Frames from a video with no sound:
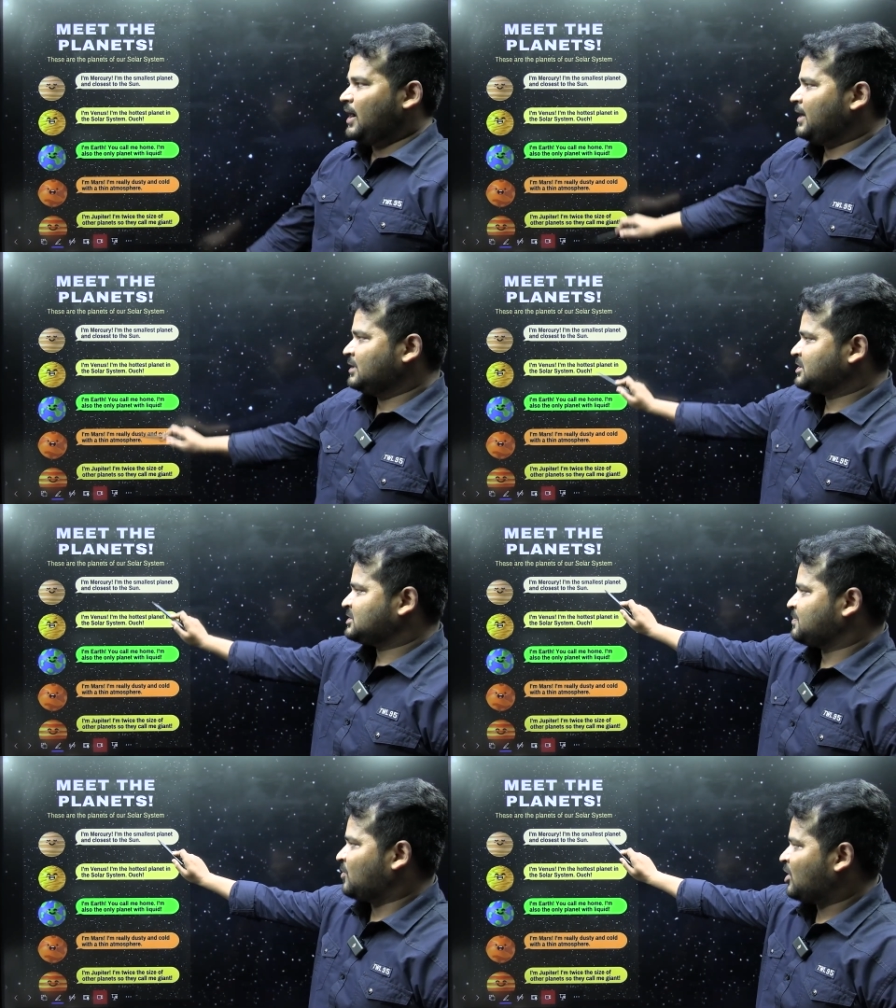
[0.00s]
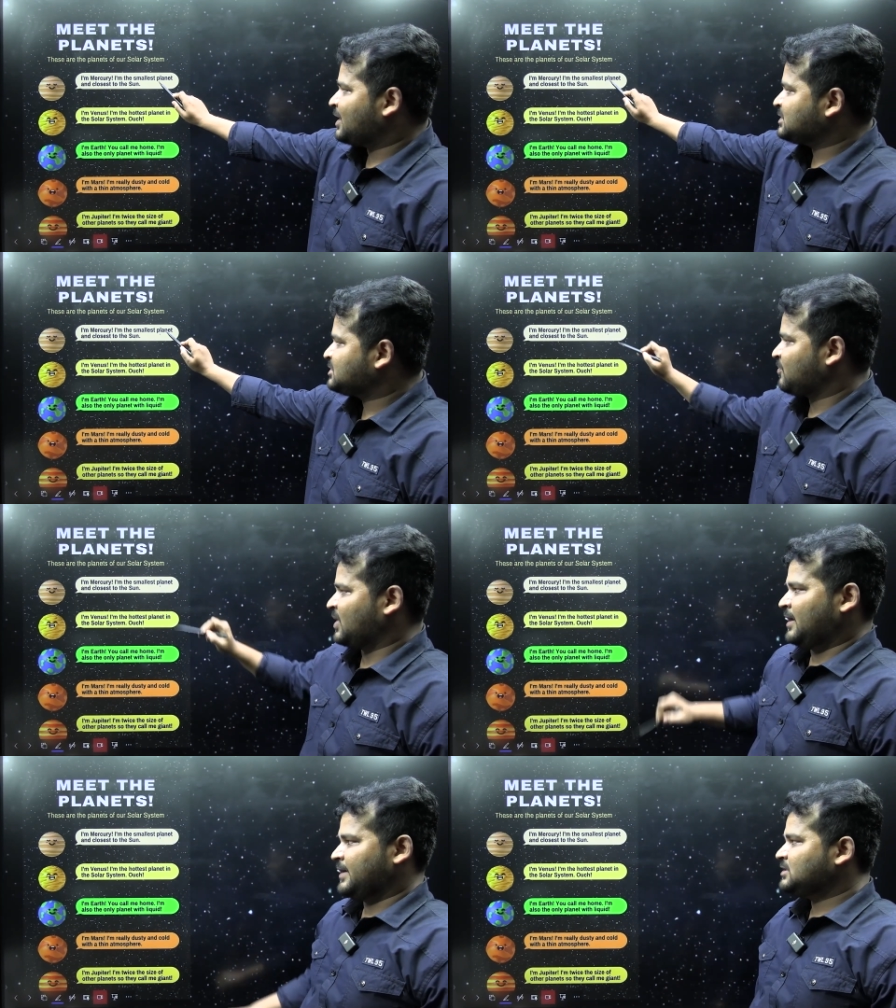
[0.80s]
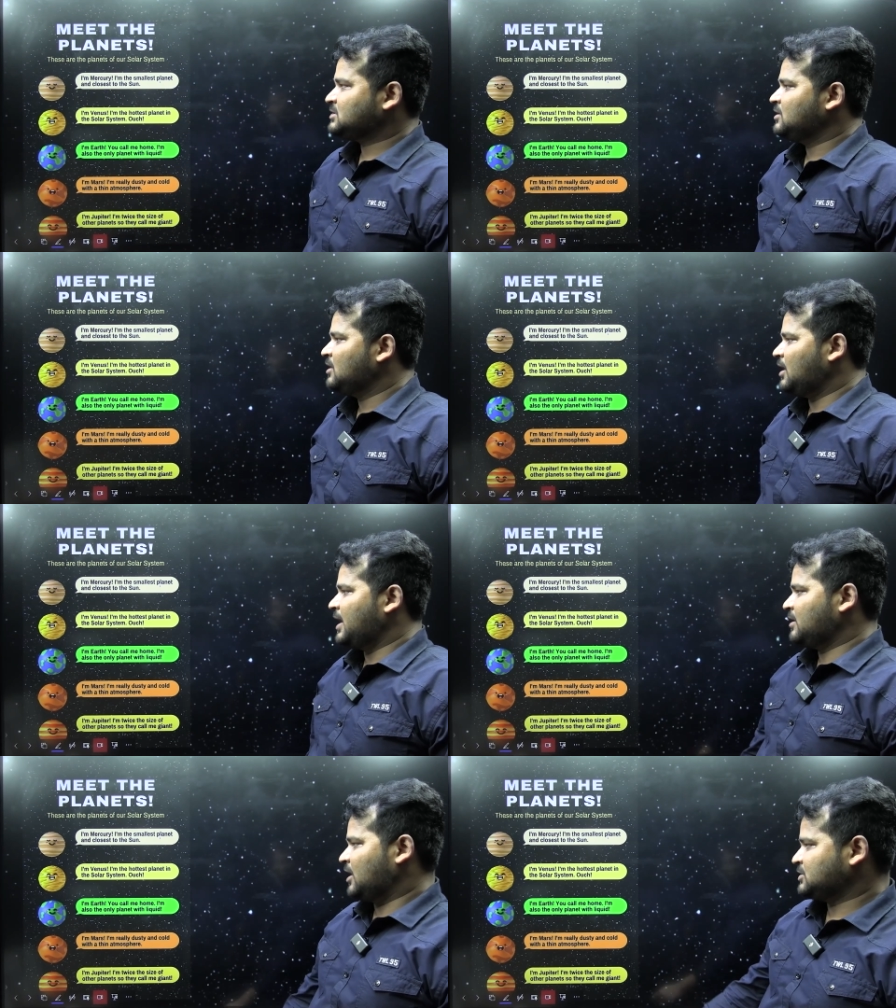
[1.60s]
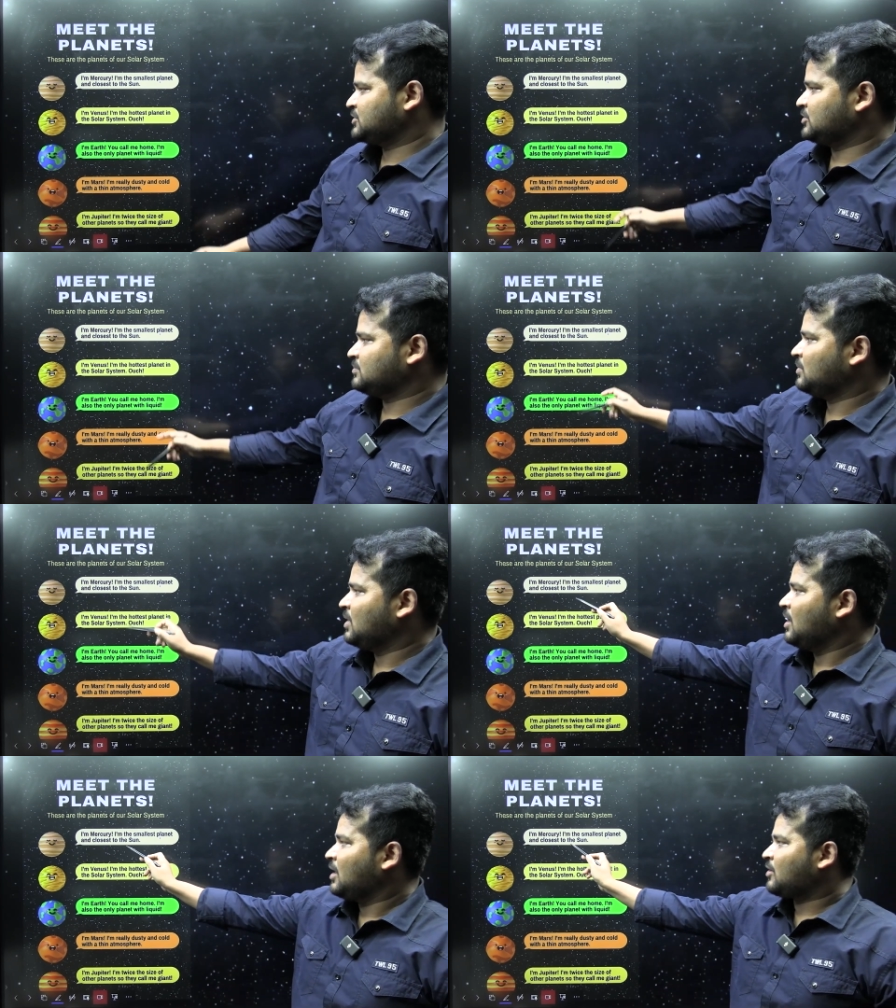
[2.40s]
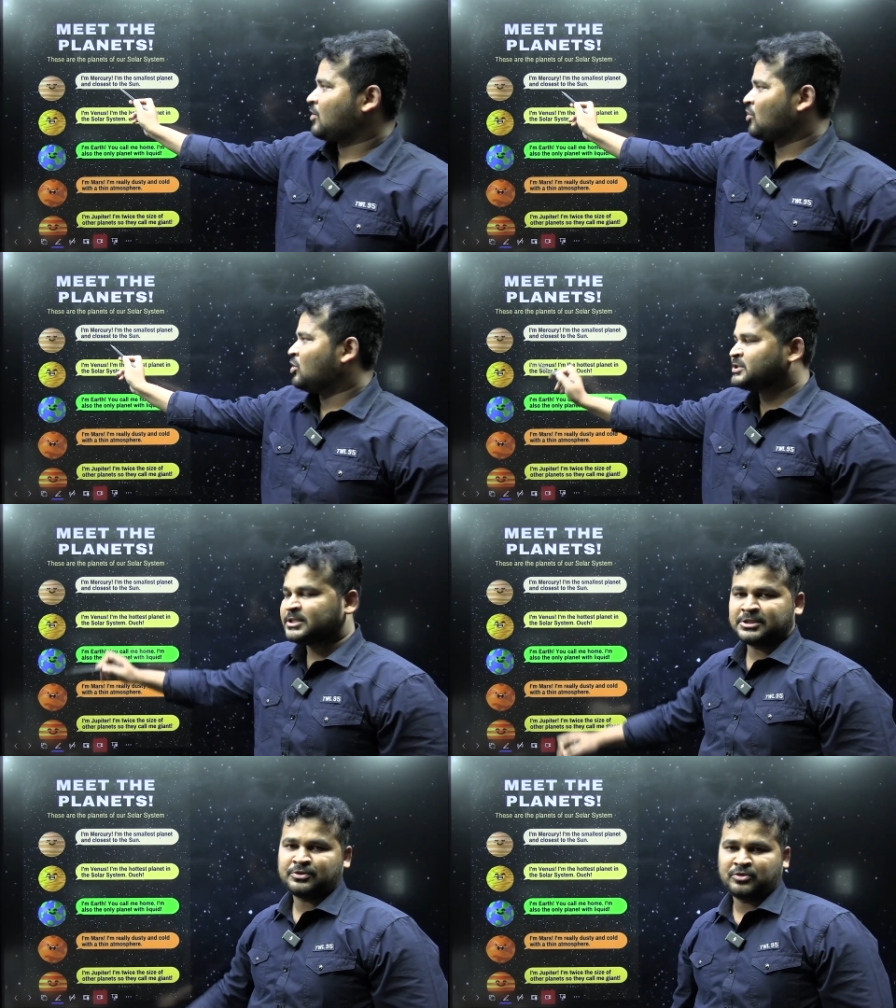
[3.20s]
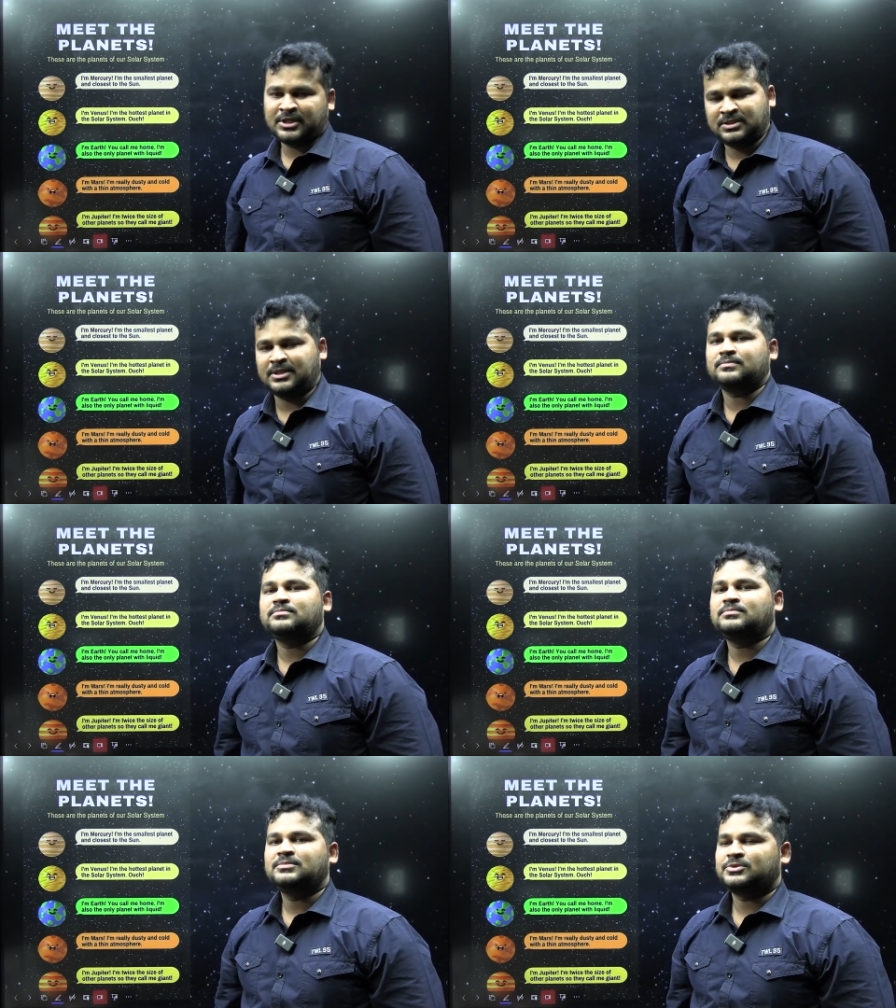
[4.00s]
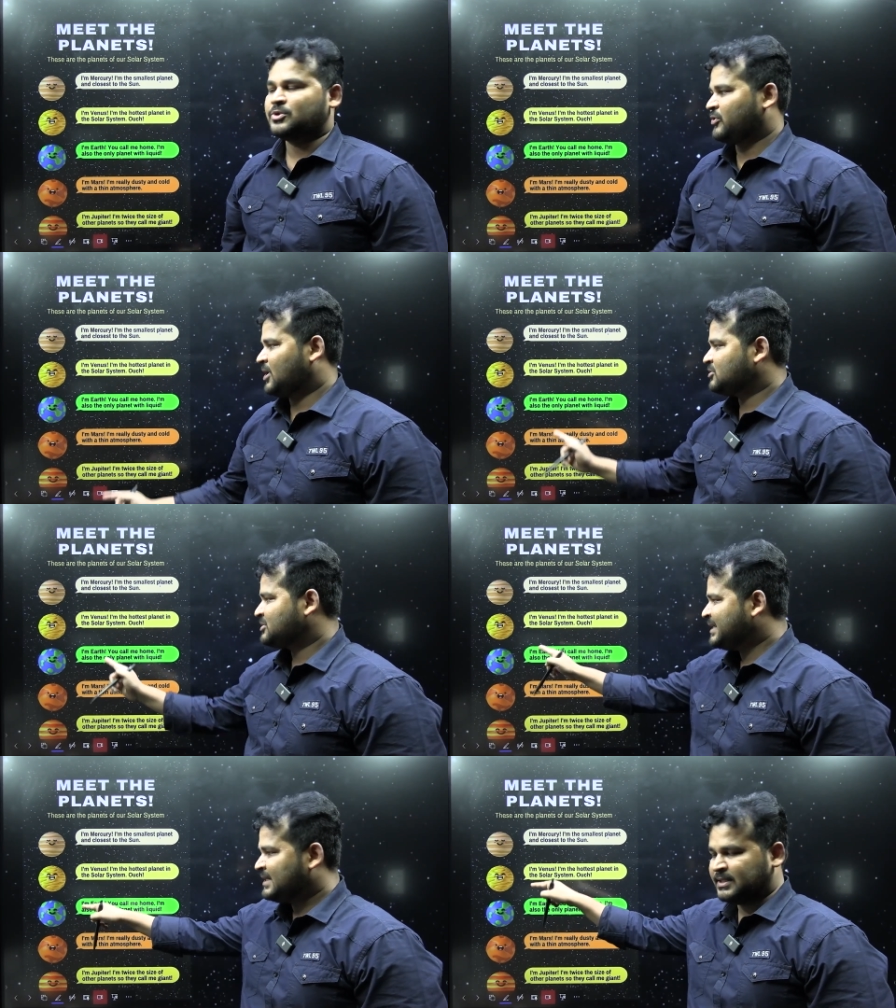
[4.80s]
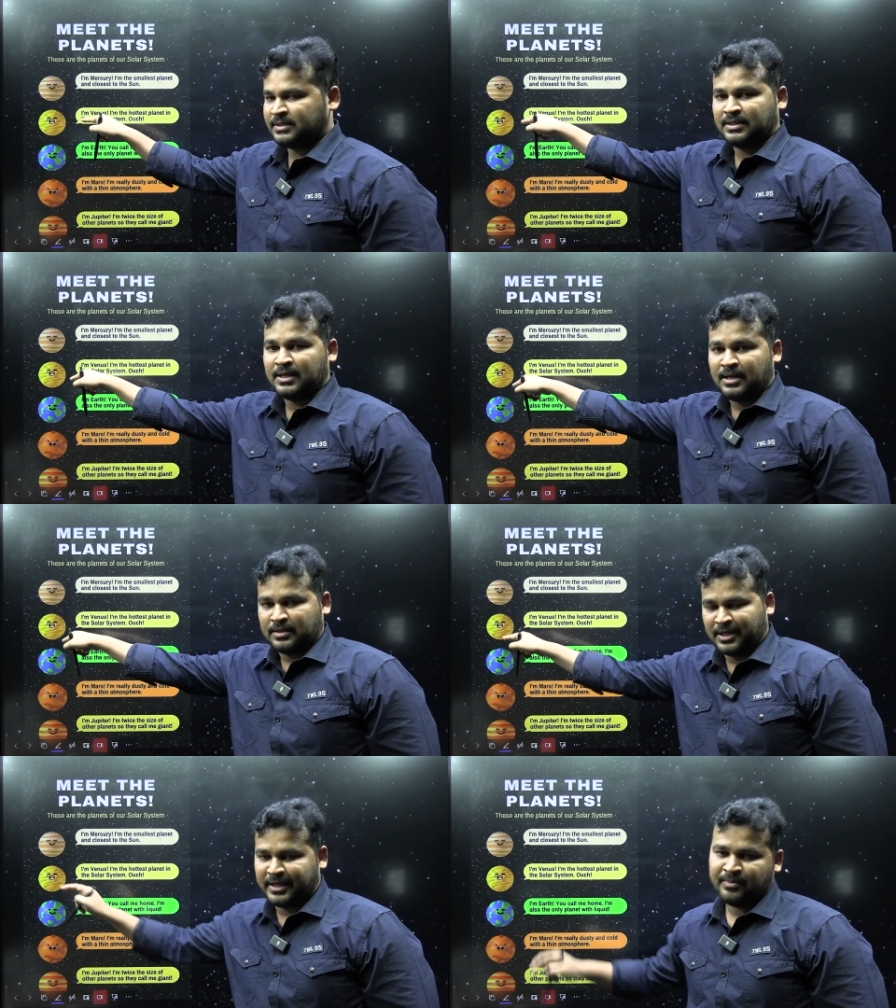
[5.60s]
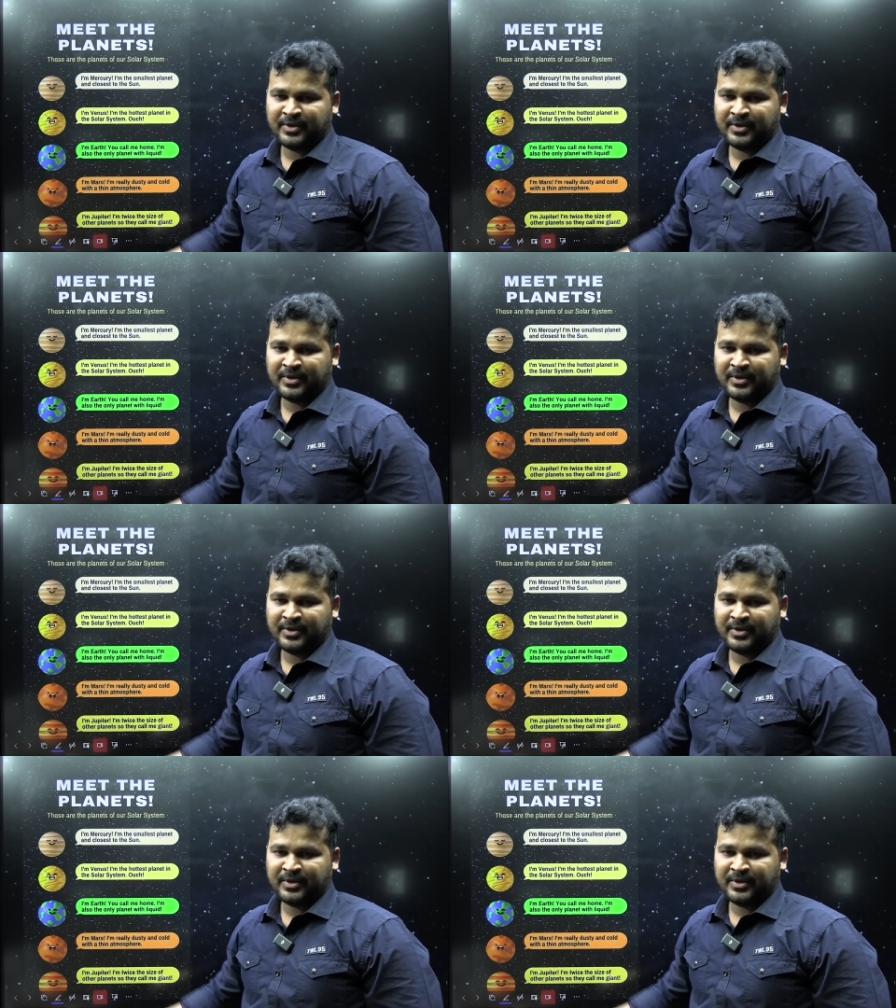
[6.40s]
It is the smallest planet and also closest to the Sun. So we have seen in the